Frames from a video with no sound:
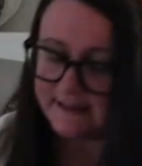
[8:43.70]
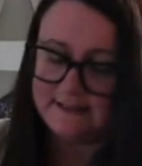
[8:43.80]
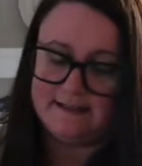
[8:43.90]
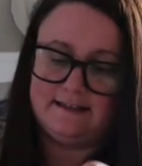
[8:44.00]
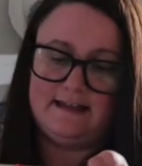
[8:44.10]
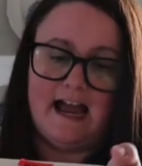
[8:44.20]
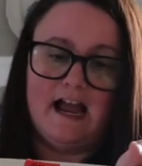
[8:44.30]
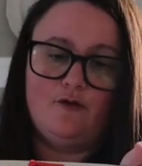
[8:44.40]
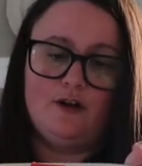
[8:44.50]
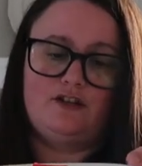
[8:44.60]
this stack,
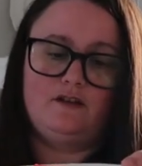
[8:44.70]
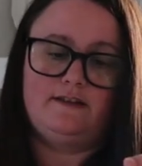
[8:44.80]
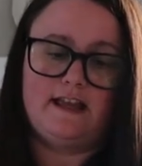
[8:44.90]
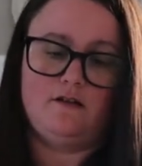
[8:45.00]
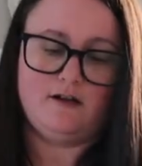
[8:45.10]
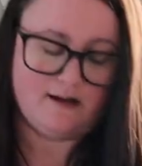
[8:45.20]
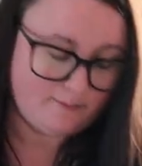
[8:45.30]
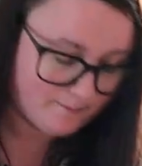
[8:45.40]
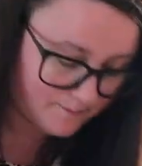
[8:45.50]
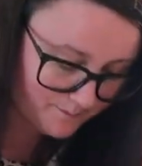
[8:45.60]
which they look,
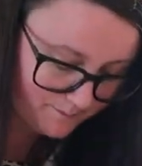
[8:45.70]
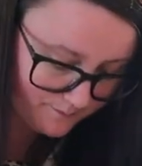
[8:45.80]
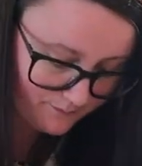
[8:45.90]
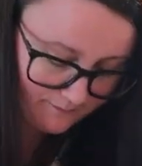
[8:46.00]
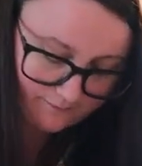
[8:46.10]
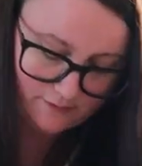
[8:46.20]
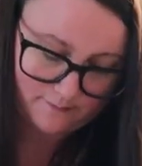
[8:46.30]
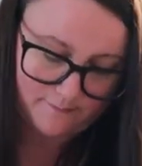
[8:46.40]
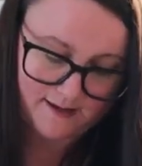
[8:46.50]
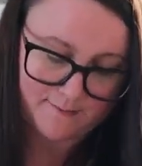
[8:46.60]

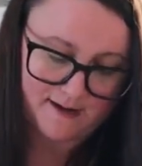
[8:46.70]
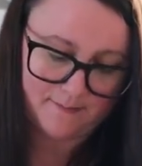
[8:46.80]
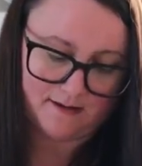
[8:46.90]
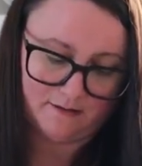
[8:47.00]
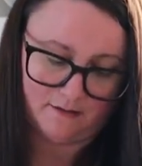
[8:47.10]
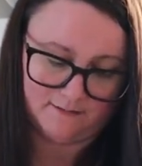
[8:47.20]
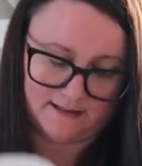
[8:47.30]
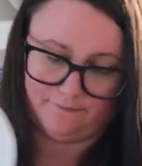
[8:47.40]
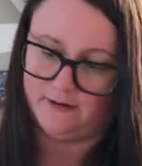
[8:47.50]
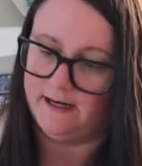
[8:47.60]
well, they might be a little
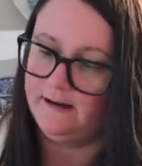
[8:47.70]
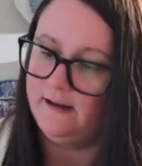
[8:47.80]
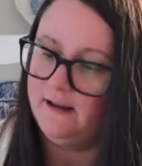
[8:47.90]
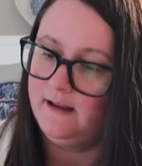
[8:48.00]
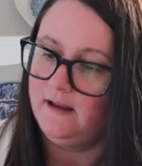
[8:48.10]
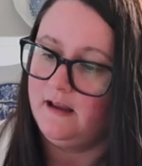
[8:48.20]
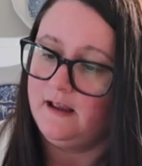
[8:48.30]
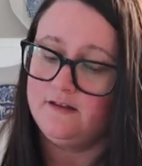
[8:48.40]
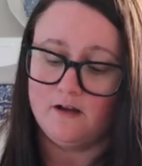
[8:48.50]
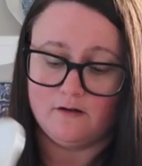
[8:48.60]
different.
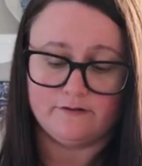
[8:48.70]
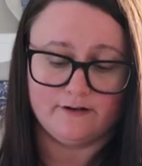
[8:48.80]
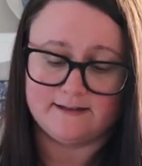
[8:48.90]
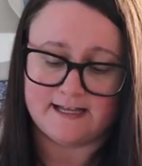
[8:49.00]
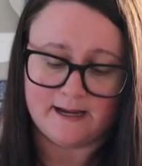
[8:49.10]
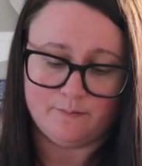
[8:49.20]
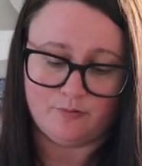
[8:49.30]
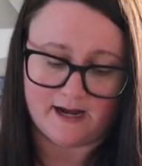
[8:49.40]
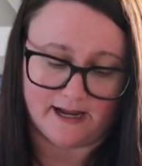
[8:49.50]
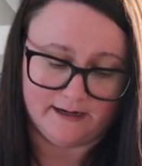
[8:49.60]
No, they're the same
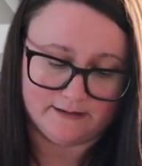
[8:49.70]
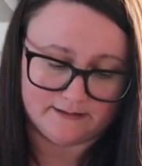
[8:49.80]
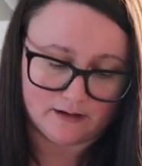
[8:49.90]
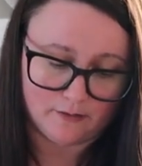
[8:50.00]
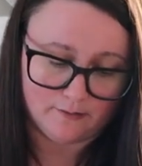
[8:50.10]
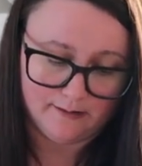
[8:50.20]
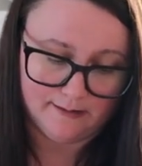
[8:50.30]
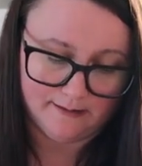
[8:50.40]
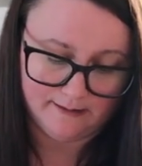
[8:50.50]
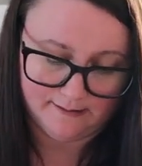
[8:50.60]
brand, so
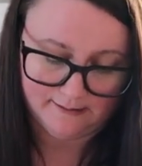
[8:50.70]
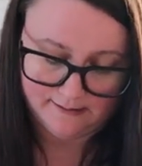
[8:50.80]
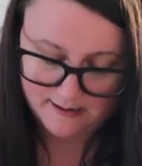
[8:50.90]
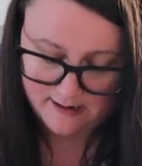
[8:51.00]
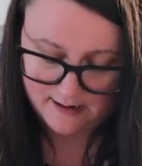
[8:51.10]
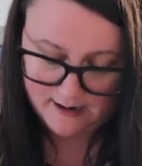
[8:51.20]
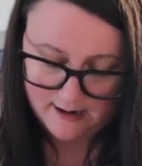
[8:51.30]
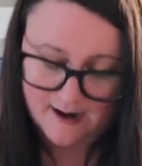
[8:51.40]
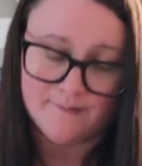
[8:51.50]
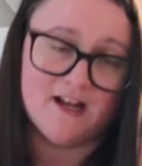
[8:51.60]

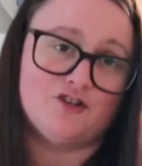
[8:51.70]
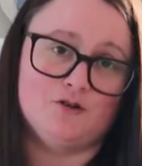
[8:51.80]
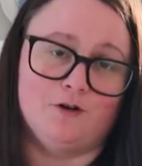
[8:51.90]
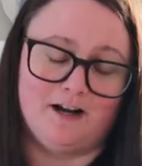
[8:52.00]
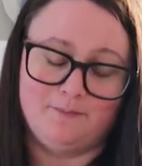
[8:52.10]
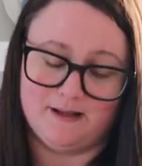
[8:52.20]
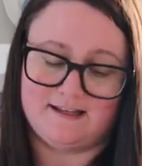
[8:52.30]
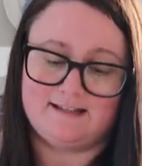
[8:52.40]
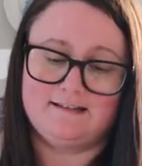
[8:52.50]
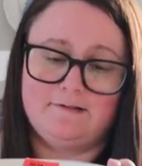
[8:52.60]
I'm not sure. But
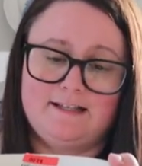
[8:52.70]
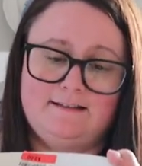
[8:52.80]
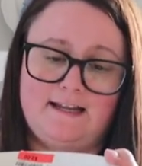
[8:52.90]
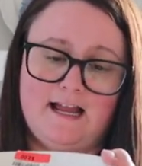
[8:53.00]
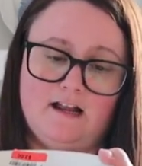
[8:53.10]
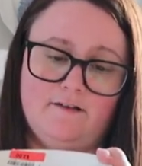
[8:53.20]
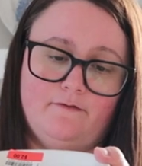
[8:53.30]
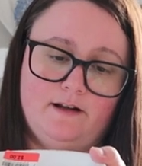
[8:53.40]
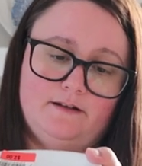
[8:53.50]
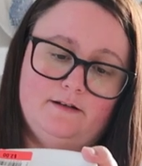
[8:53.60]
this was a stack of
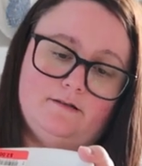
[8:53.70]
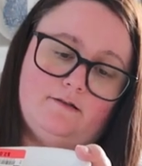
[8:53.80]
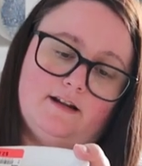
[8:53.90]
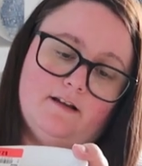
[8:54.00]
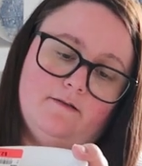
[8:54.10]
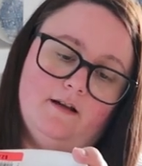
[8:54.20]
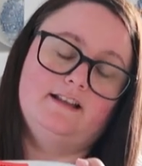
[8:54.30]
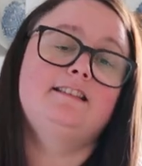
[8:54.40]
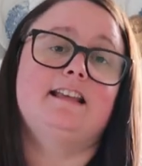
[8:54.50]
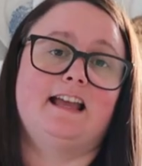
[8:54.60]
one, two, three,
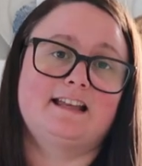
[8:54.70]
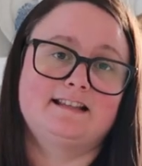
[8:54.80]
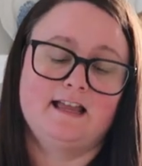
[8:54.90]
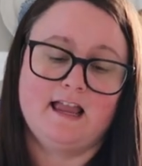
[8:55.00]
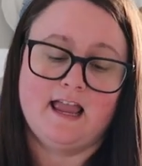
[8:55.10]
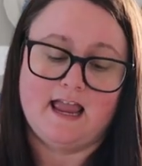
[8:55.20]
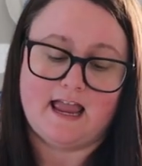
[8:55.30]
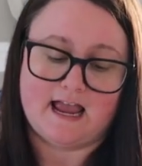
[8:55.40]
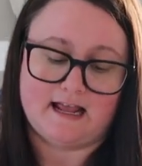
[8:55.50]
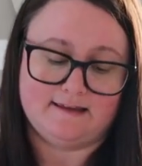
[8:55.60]
six.
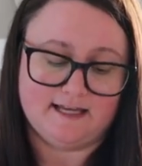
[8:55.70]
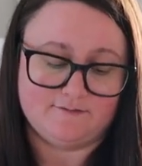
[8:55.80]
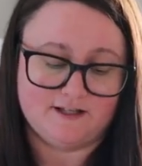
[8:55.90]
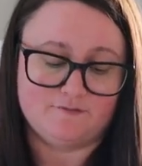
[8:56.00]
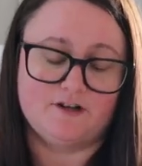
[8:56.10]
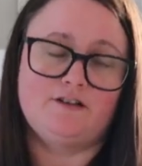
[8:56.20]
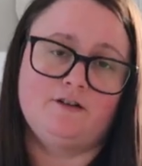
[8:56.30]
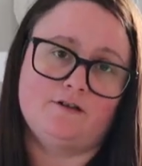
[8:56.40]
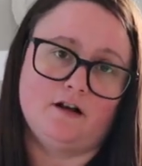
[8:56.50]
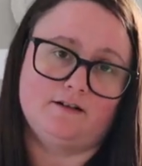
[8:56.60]
And these ones were
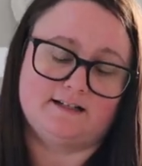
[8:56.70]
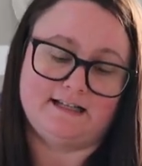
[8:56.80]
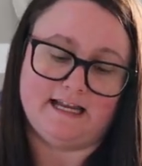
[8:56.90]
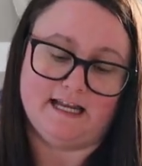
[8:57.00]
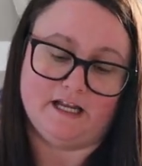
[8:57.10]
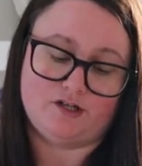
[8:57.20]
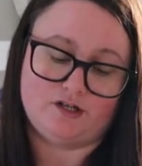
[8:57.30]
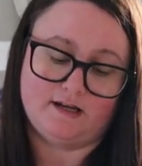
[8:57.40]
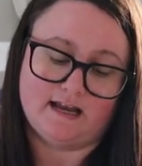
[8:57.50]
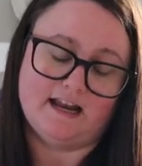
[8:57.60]
$2
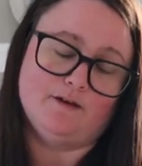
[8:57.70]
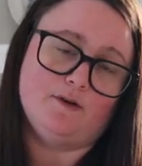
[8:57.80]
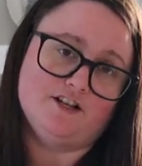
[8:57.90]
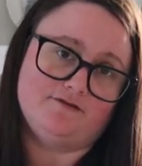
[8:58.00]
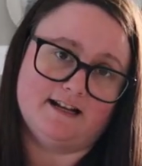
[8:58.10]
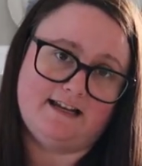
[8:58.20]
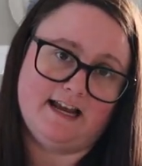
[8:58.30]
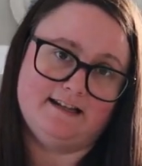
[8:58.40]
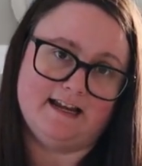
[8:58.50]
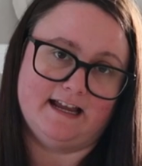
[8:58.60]
each. And it was red
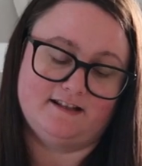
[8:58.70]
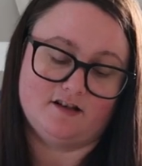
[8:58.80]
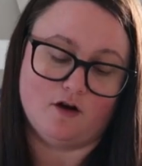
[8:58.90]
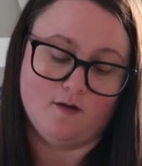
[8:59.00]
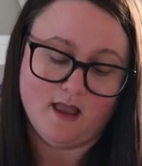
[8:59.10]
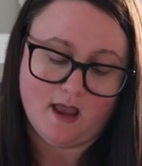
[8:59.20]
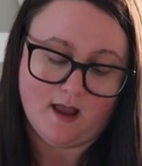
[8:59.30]
tag day, so